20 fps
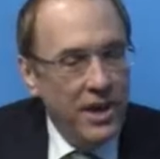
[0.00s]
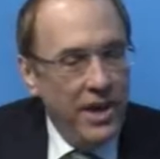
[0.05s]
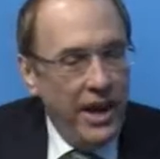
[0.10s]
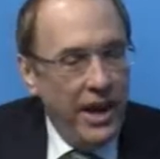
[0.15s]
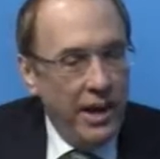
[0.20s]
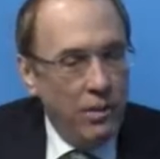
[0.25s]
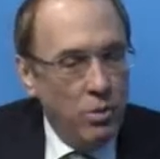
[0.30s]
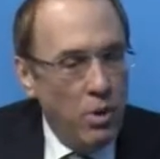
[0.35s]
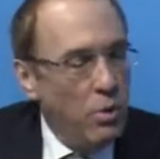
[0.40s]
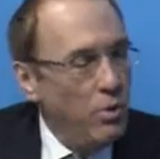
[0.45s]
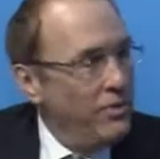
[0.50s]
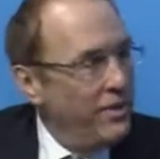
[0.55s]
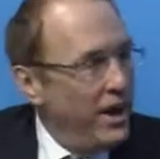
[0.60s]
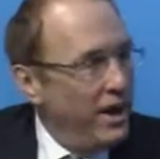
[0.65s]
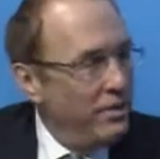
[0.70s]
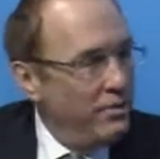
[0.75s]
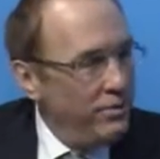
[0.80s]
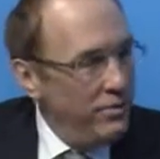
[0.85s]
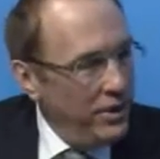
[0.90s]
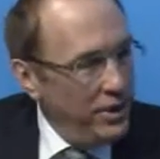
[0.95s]
And while we've
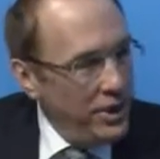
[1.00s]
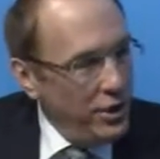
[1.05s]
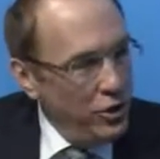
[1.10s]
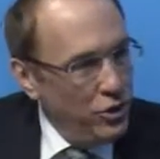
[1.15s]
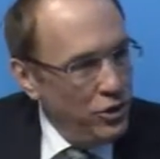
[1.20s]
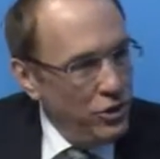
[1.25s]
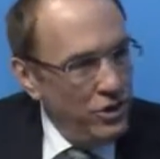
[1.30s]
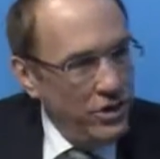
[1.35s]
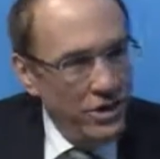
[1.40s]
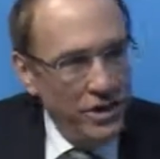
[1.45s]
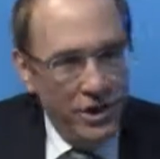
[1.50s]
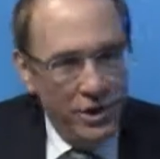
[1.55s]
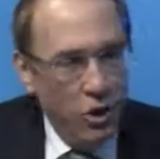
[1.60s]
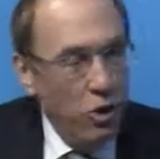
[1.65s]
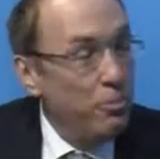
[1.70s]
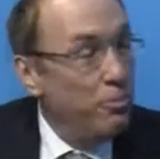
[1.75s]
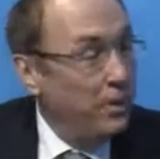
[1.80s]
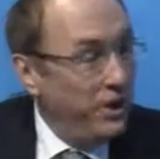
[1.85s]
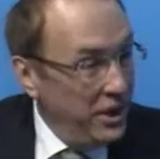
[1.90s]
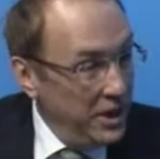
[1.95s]
gotten very good at
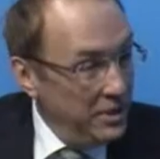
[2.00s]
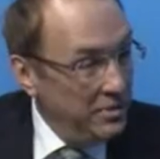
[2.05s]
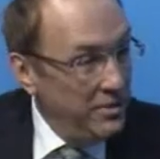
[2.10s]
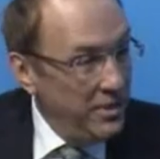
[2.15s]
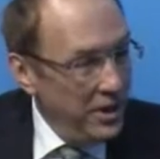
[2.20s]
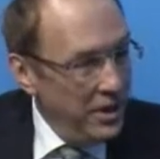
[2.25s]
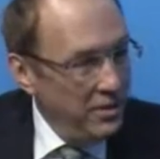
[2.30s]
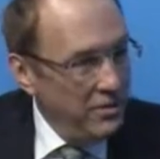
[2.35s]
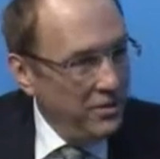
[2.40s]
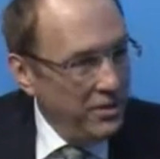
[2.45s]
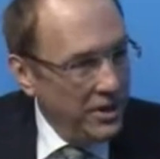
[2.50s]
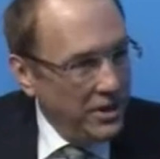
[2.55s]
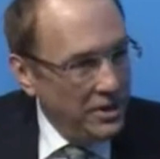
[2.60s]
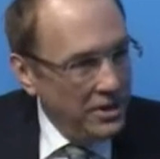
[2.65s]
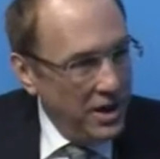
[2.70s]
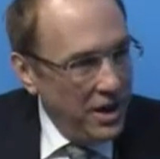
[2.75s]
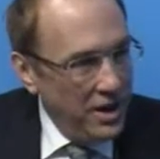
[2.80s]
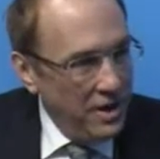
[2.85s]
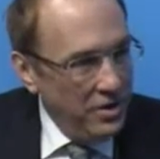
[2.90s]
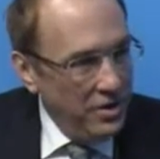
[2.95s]
opening up the infarct
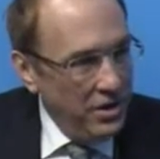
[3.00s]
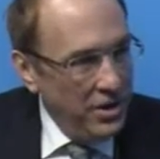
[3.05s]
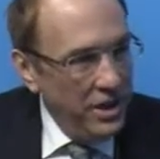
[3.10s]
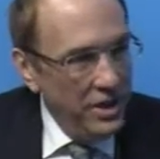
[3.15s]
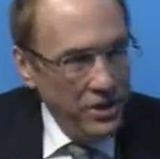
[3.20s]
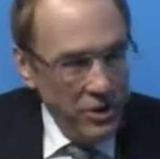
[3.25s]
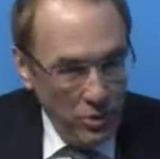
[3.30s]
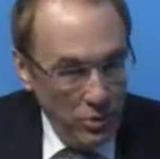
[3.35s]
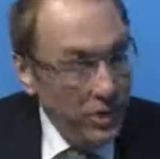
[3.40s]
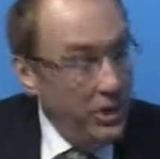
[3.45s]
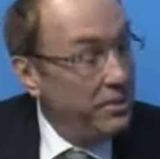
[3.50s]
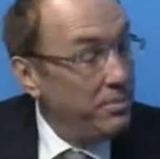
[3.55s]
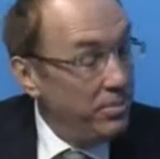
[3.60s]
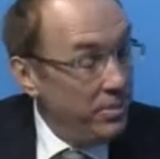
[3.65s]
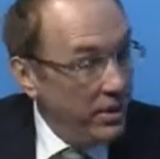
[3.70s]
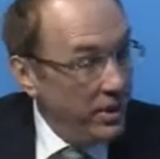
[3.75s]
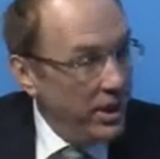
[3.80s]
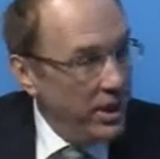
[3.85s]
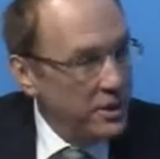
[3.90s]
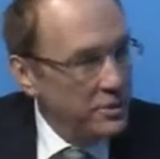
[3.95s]
artery and doing it
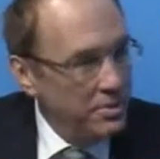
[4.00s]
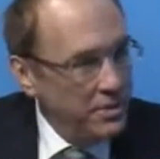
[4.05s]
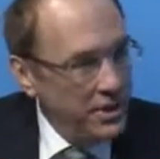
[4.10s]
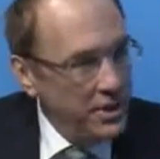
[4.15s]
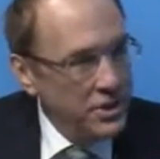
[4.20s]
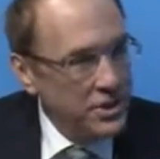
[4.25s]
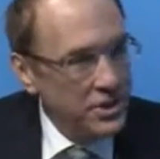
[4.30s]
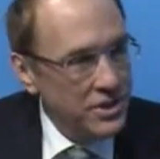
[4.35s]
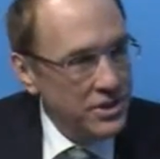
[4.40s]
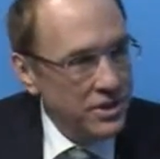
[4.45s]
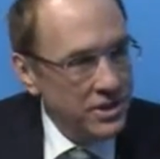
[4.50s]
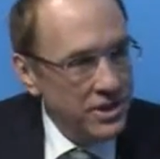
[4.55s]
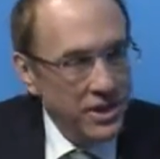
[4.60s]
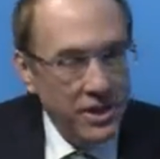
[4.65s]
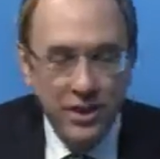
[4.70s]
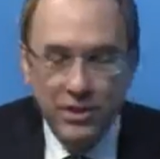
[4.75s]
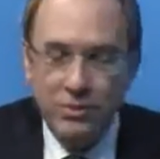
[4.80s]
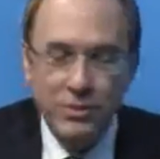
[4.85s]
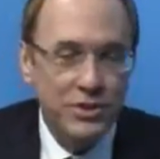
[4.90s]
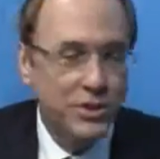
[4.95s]
pretty expeditiously
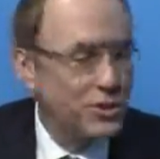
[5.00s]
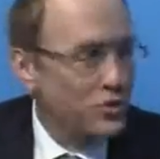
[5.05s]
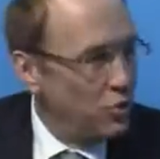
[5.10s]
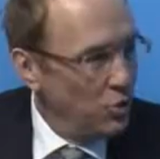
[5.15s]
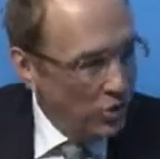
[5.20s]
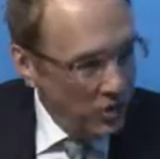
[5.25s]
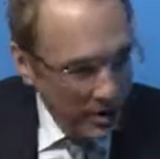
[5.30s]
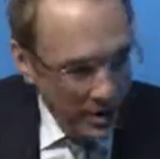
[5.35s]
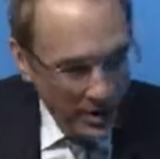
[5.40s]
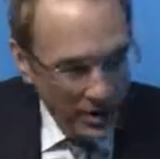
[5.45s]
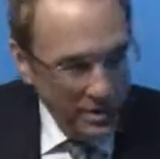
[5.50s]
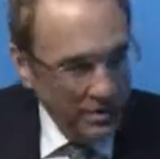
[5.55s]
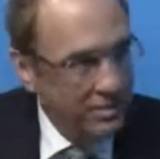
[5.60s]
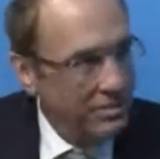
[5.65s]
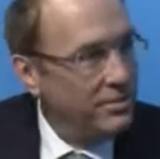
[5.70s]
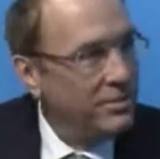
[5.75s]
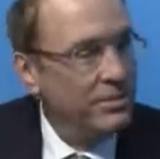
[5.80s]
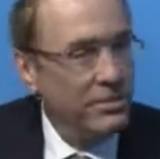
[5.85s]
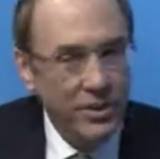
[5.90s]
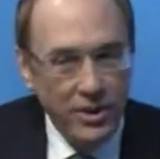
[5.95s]
and restoring
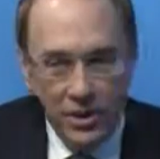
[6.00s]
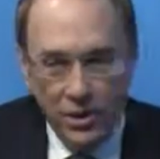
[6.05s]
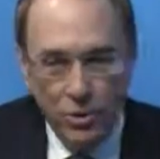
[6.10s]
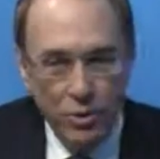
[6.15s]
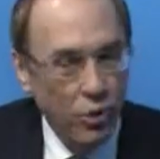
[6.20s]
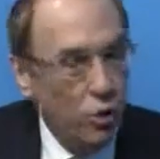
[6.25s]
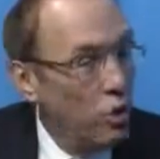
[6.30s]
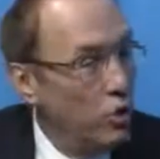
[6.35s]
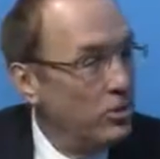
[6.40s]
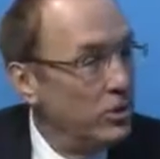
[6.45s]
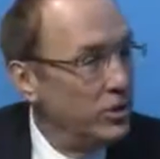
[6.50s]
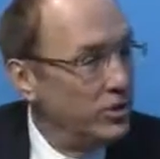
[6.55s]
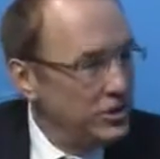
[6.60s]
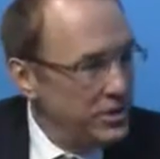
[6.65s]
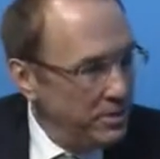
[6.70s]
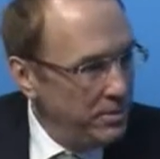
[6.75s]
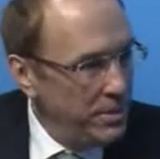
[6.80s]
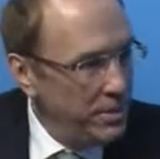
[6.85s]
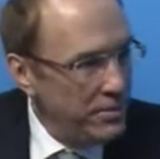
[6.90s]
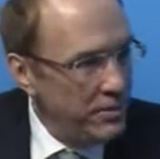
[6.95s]
normal
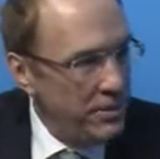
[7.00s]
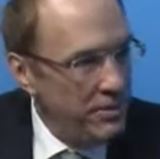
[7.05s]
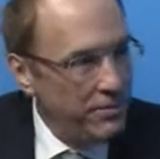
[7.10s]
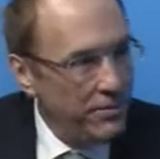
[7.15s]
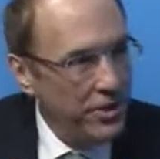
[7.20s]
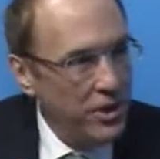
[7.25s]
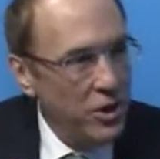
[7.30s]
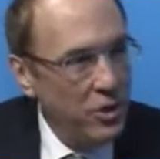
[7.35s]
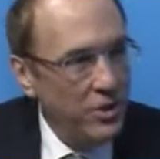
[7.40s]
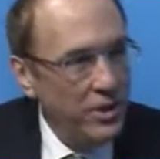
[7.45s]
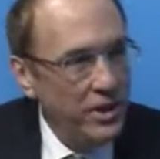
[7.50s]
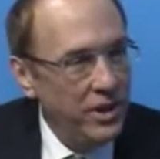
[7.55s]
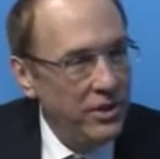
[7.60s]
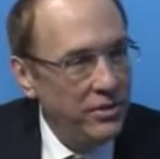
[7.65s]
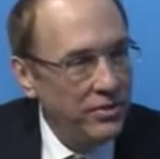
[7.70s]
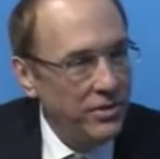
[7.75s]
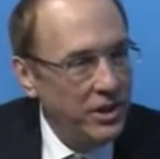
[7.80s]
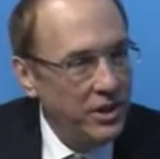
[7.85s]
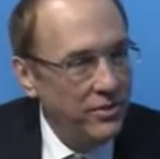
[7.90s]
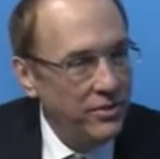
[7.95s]
TIMI3 flow in the
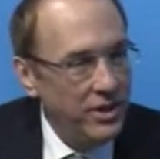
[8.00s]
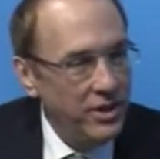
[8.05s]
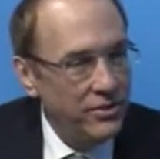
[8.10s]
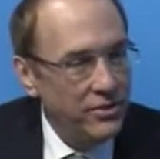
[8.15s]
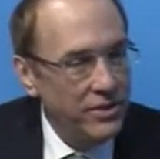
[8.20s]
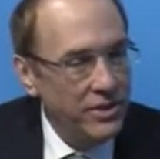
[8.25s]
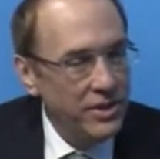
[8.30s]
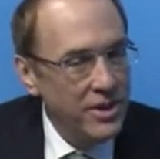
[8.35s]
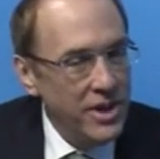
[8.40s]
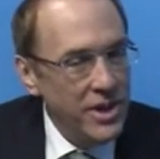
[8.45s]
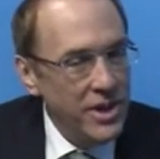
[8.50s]
infarct vessel,